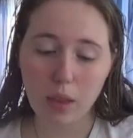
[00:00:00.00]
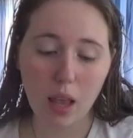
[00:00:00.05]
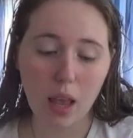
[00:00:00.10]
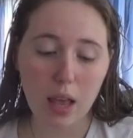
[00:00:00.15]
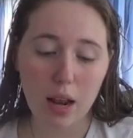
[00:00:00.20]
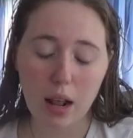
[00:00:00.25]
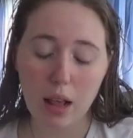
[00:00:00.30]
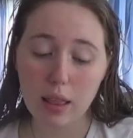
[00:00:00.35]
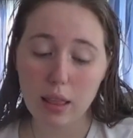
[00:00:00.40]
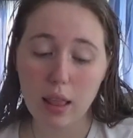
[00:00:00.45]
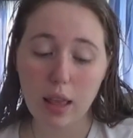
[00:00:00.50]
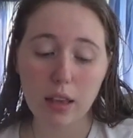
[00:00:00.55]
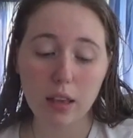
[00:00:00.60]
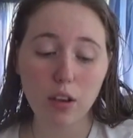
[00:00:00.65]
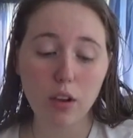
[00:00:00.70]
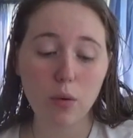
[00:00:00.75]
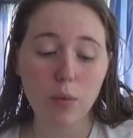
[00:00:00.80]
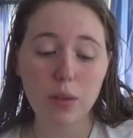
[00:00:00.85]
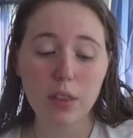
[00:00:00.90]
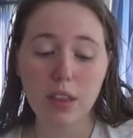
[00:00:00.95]
And I like
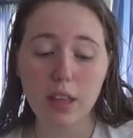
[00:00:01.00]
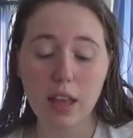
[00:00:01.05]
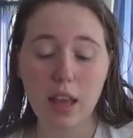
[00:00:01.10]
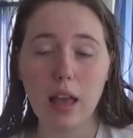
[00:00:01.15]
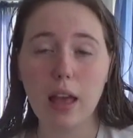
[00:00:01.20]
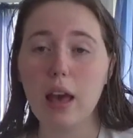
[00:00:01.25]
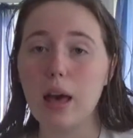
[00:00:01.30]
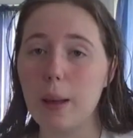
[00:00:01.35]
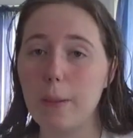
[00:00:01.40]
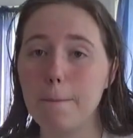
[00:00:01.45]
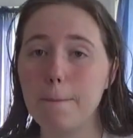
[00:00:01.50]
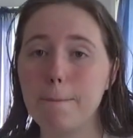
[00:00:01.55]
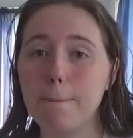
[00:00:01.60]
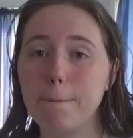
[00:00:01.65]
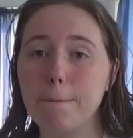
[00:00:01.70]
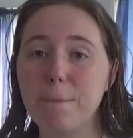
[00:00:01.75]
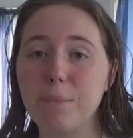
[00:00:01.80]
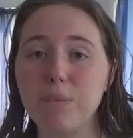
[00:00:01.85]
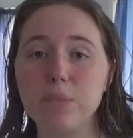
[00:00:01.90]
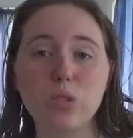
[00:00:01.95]
her with Cam.
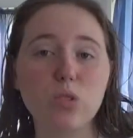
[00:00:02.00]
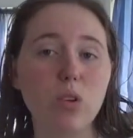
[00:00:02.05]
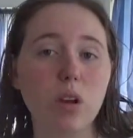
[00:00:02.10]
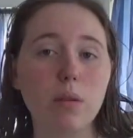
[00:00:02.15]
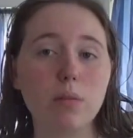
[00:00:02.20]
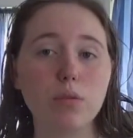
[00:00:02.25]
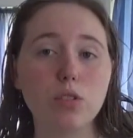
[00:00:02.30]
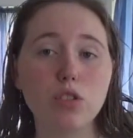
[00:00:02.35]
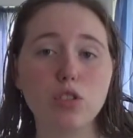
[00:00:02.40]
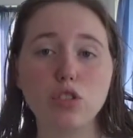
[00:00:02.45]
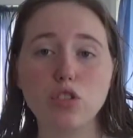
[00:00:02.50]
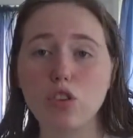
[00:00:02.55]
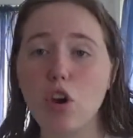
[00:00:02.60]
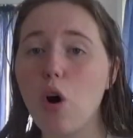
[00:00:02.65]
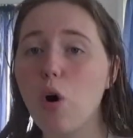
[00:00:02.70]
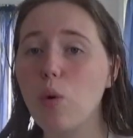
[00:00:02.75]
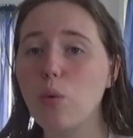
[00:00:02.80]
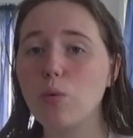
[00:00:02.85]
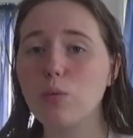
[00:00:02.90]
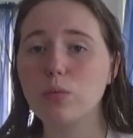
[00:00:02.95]

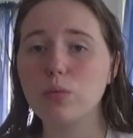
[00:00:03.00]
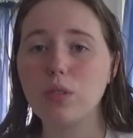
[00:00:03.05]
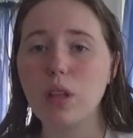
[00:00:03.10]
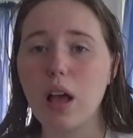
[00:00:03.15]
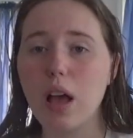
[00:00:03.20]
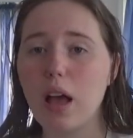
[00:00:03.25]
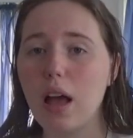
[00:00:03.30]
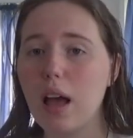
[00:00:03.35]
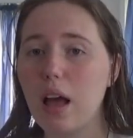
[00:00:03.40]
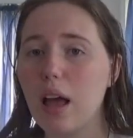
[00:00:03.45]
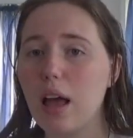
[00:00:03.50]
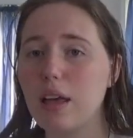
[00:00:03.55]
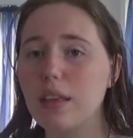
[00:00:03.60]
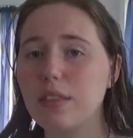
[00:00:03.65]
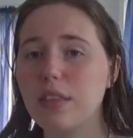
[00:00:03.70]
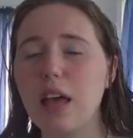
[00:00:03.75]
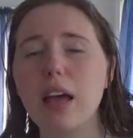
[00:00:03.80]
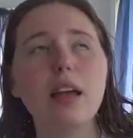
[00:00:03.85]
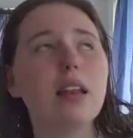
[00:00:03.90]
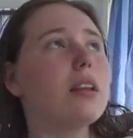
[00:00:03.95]
And
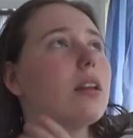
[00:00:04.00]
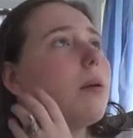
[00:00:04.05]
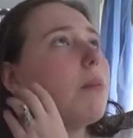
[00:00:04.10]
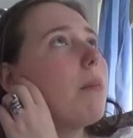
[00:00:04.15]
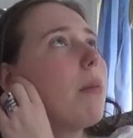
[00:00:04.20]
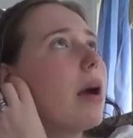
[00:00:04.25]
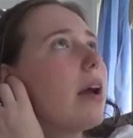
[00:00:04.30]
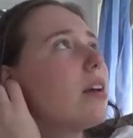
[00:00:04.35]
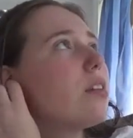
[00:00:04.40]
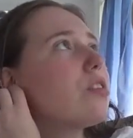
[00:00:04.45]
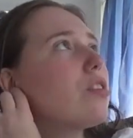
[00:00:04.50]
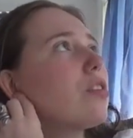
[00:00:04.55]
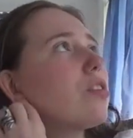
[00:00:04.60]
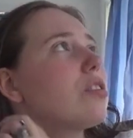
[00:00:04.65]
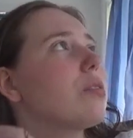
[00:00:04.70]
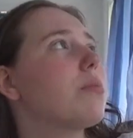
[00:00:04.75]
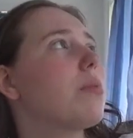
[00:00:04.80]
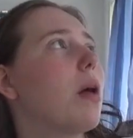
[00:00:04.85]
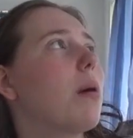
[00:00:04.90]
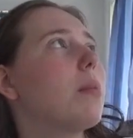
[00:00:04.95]
then Maya starts to
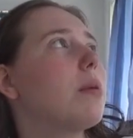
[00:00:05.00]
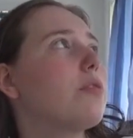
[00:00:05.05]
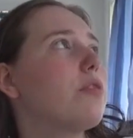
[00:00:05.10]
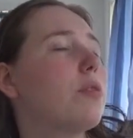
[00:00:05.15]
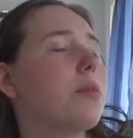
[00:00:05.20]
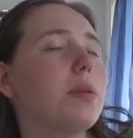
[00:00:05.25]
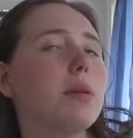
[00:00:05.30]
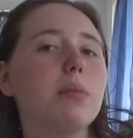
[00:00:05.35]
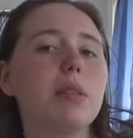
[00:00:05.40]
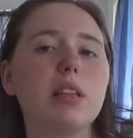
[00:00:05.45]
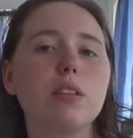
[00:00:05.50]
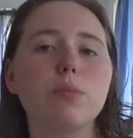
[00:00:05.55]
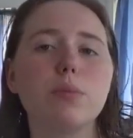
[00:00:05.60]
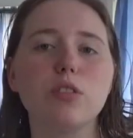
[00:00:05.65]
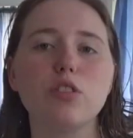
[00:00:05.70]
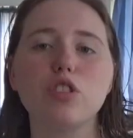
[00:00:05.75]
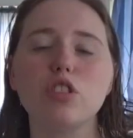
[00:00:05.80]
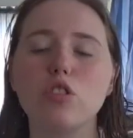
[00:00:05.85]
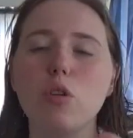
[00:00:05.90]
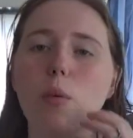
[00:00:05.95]
plummet for me, but that's because
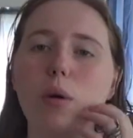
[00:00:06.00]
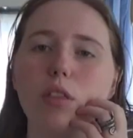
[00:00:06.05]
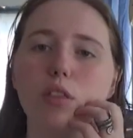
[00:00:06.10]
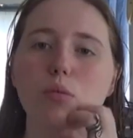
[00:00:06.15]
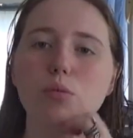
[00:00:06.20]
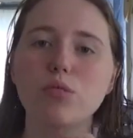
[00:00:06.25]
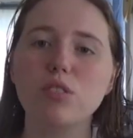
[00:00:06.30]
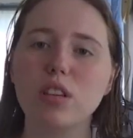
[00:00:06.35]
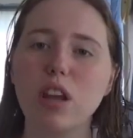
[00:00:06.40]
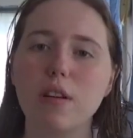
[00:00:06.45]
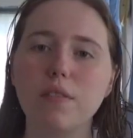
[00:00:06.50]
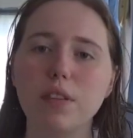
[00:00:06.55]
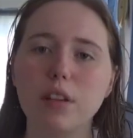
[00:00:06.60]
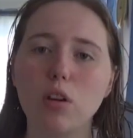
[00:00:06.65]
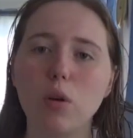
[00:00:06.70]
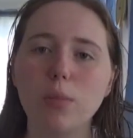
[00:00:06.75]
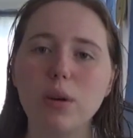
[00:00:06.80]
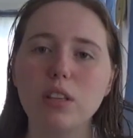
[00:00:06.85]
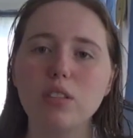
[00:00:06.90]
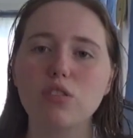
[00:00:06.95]
she's going through stuff and
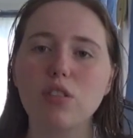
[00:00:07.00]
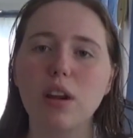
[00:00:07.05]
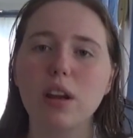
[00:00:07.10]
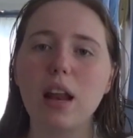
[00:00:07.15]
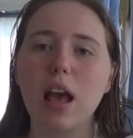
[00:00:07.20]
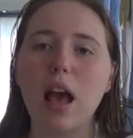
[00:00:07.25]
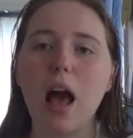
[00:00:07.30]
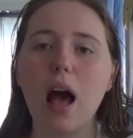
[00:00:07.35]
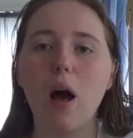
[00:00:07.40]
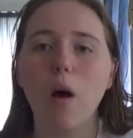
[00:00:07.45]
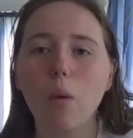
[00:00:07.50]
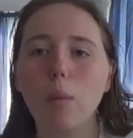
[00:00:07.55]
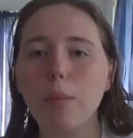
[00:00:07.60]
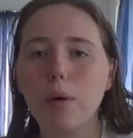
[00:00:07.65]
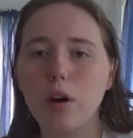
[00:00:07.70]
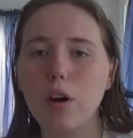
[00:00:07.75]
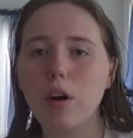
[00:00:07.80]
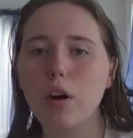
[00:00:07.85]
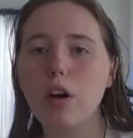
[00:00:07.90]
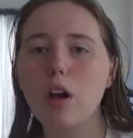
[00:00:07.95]
nobody's trying to help
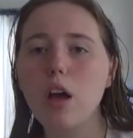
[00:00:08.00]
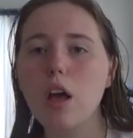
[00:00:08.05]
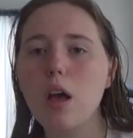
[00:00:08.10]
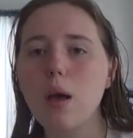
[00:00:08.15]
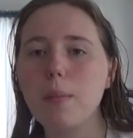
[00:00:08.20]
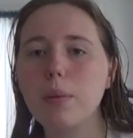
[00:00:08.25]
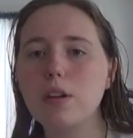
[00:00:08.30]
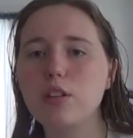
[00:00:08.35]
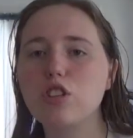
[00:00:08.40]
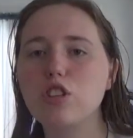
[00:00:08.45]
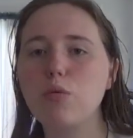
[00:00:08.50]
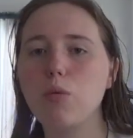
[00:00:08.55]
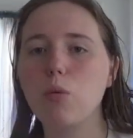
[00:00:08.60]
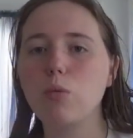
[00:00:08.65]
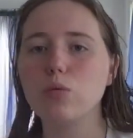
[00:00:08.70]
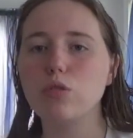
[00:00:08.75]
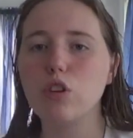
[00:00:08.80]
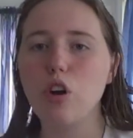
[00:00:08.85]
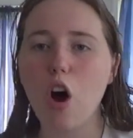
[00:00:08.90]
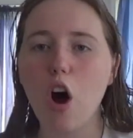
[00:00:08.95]
her because she
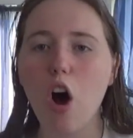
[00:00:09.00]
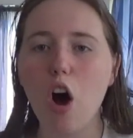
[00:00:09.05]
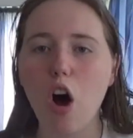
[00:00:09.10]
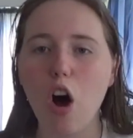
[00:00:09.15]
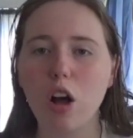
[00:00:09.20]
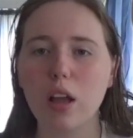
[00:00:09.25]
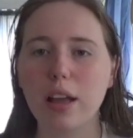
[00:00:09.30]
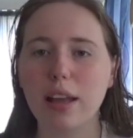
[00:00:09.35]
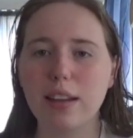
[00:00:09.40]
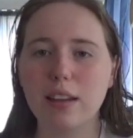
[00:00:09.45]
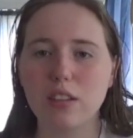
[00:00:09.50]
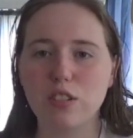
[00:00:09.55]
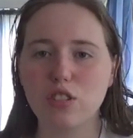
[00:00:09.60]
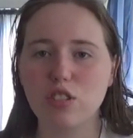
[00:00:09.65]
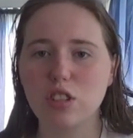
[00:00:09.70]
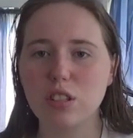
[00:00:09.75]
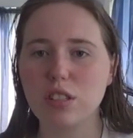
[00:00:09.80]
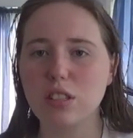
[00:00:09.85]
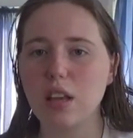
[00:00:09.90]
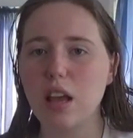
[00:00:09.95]
won't talk. And it's
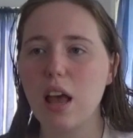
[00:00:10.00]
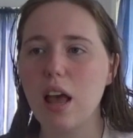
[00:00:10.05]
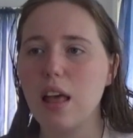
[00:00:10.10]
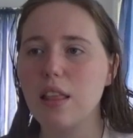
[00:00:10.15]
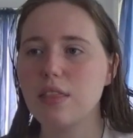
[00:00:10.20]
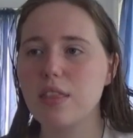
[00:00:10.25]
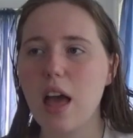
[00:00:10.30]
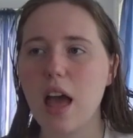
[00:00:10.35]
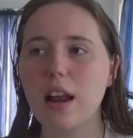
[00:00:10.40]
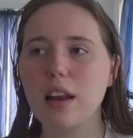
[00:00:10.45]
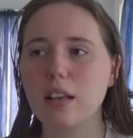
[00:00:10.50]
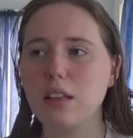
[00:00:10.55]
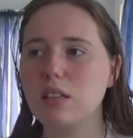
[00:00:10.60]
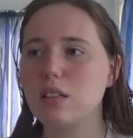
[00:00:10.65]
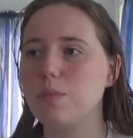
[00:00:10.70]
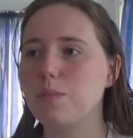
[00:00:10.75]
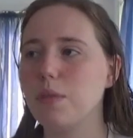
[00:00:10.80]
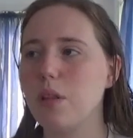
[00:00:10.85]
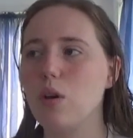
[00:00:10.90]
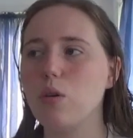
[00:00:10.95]
just, that
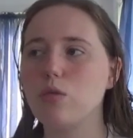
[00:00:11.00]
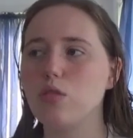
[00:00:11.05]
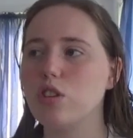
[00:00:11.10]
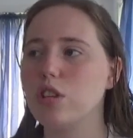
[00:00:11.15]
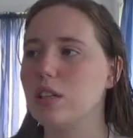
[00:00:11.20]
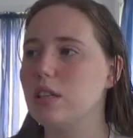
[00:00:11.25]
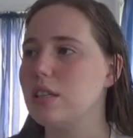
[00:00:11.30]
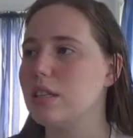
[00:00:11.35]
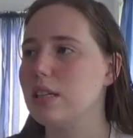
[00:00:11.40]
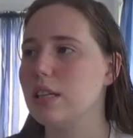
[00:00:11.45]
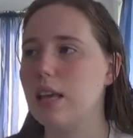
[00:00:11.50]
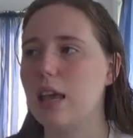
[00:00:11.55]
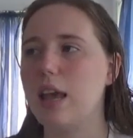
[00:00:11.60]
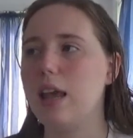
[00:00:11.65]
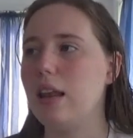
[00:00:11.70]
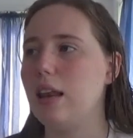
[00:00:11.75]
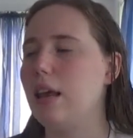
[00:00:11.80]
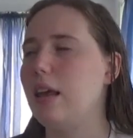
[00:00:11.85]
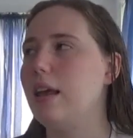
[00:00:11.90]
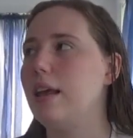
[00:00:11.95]
explosion to
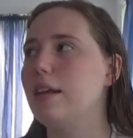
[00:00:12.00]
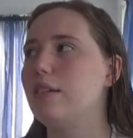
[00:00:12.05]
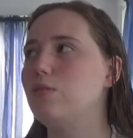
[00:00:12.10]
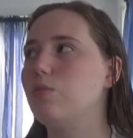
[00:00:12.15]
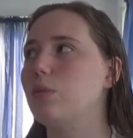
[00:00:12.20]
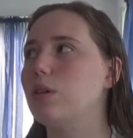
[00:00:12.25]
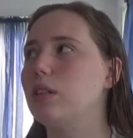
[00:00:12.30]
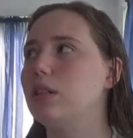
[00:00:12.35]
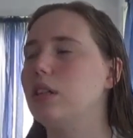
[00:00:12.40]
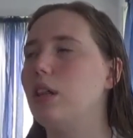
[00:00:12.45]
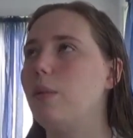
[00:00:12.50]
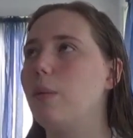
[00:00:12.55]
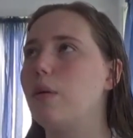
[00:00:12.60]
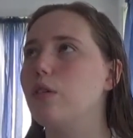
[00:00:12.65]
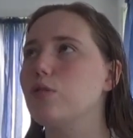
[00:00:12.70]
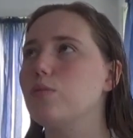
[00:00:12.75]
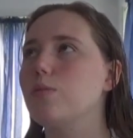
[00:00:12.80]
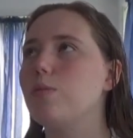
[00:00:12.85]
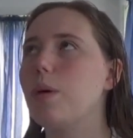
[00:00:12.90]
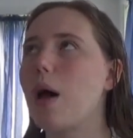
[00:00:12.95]
Katie is one of the
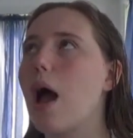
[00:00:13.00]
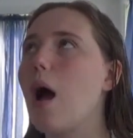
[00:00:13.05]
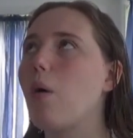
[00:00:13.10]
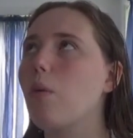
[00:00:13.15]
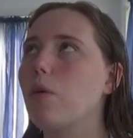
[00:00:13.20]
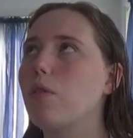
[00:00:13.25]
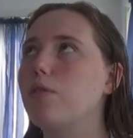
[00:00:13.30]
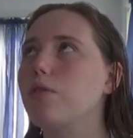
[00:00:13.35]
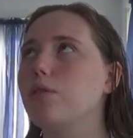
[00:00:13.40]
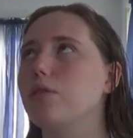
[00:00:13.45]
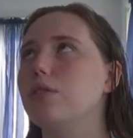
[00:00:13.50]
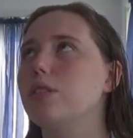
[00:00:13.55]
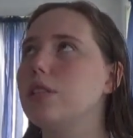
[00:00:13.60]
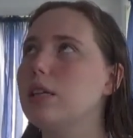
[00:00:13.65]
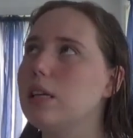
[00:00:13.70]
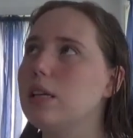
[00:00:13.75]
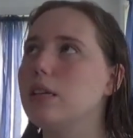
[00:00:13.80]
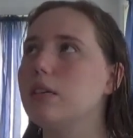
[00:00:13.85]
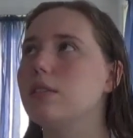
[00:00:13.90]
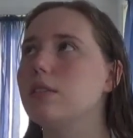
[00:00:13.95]
most powerful
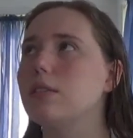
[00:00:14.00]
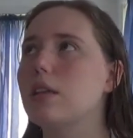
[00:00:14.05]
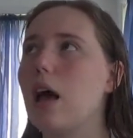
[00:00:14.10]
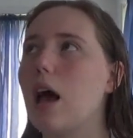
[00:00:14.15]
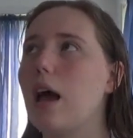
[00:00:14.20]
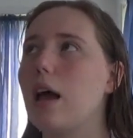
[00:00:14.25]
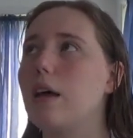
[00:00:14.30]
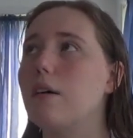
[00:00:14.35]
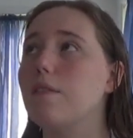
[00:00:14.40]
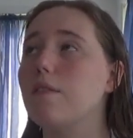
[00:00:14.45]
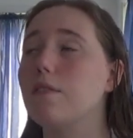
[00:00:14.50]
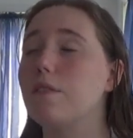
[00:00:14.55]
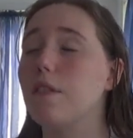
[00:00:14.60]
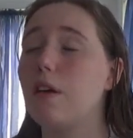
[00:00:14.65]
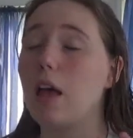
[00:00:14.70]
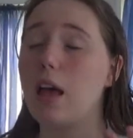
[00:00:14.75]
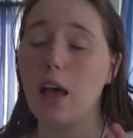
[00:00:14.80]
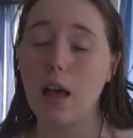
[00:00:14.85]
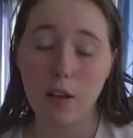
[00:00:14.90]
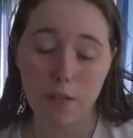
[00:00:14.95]
scenes I've
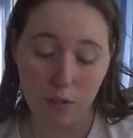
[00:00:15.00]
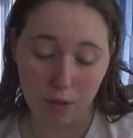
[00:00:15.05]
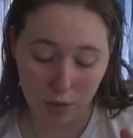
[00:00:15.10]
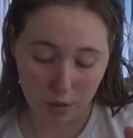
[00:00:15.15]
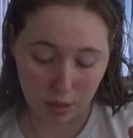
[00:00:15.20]
ever